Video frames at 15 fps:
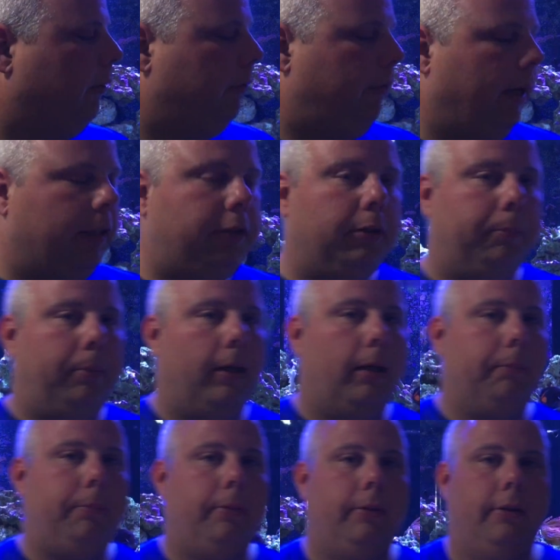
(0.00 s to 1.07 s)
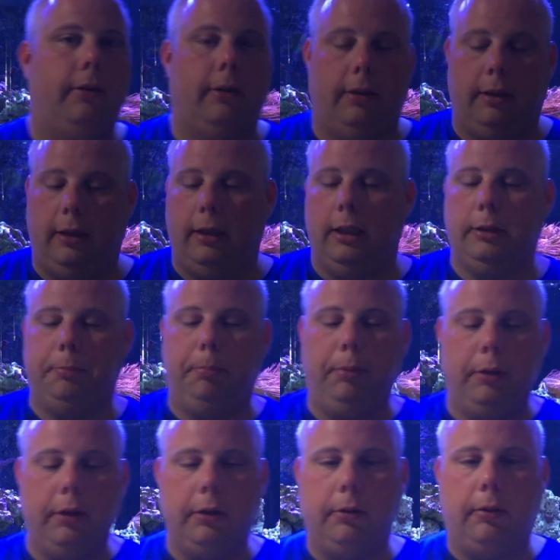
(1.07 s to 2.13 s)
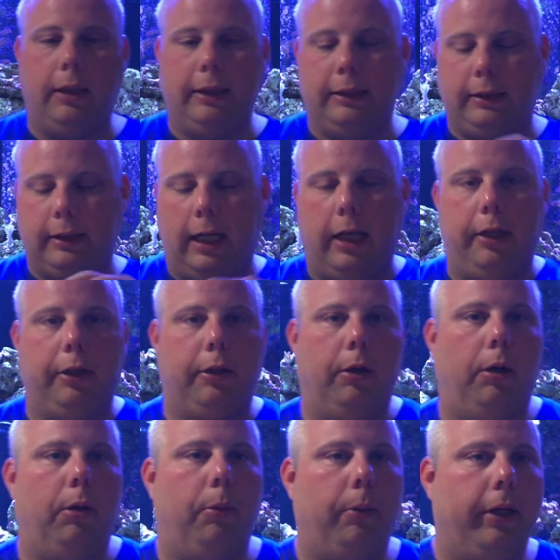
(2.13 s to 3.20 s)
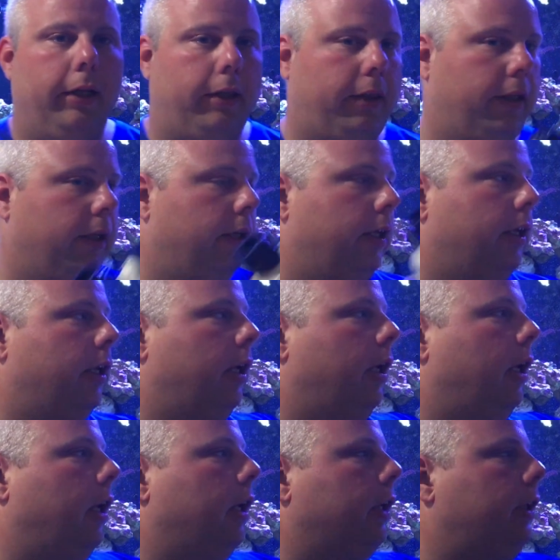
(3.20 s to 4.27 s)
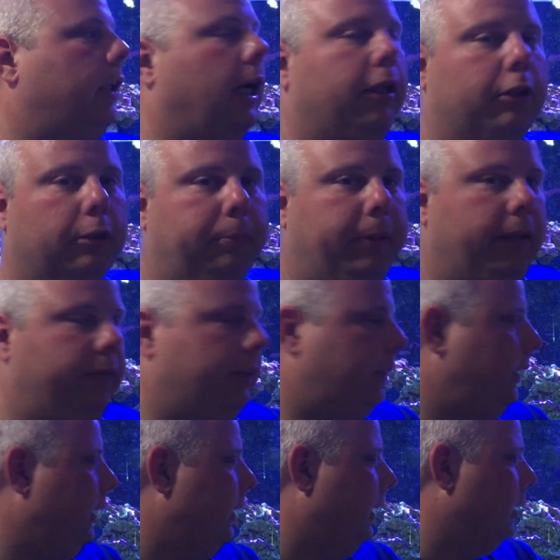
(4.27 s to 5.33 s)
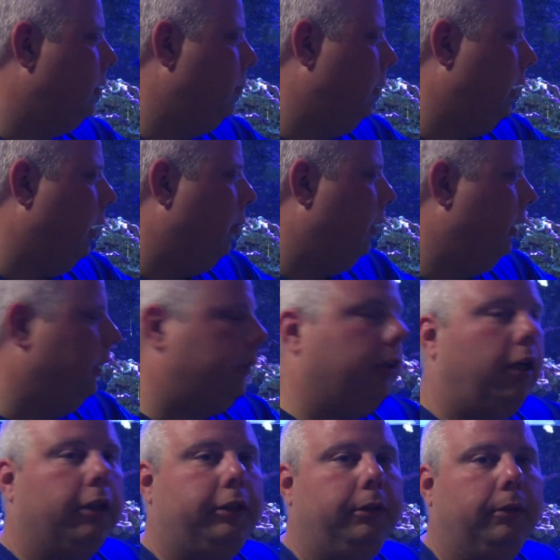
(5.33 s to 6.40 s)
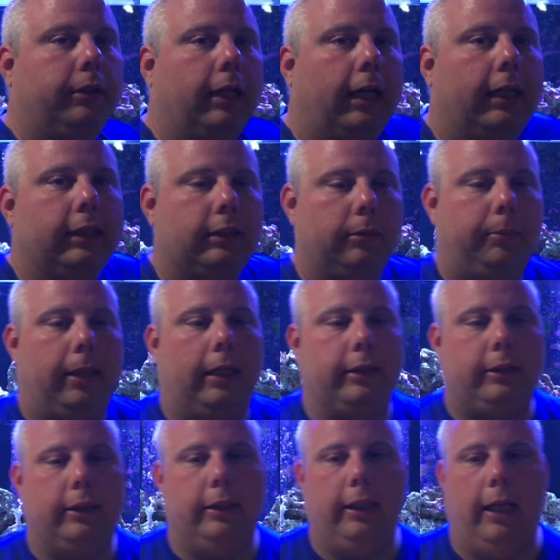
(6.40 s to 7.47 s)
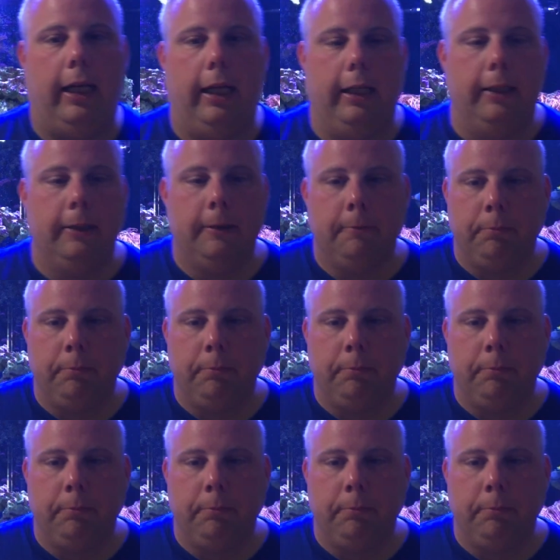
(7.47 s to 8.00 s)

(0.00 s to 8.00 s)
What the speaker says: Vector pump is blue. I decided to go with colored PVC, and that's what I wanted to talk to you guys about today.